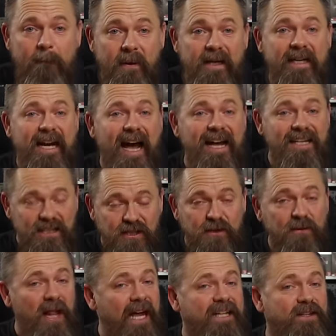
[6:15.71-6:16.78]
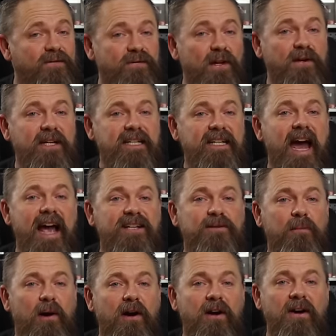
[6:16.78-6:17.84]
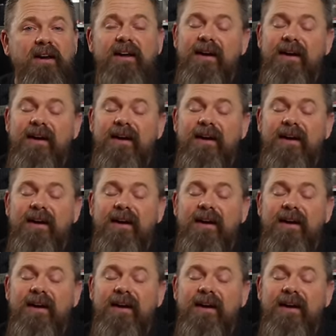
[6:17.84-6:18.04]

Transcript: but I do like the floating taskbar.